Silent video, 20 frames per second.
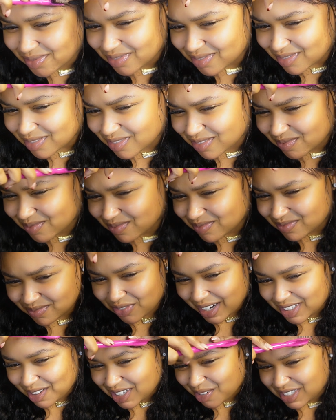Be
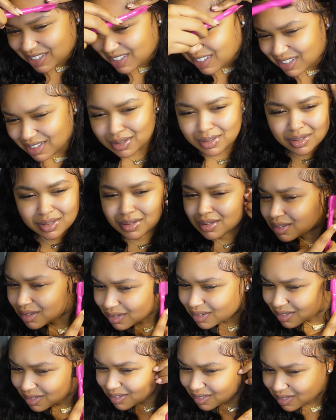gel,
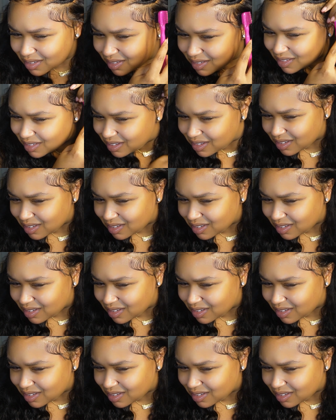which is